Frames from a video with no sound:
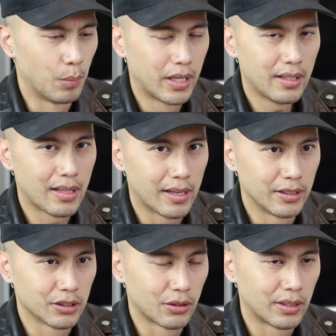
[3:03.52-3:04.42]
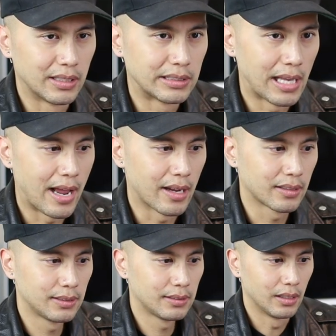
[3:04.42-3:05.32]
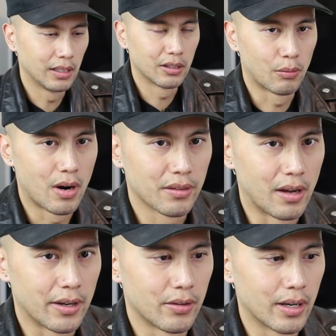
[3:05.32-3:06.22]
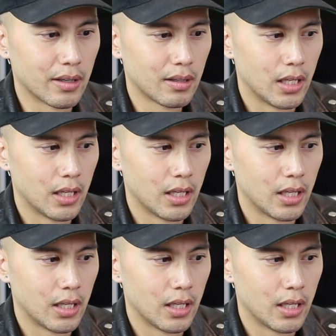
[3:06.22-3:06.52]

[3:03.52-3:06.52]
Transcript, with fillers: money that is already taxed in a Roth IRA.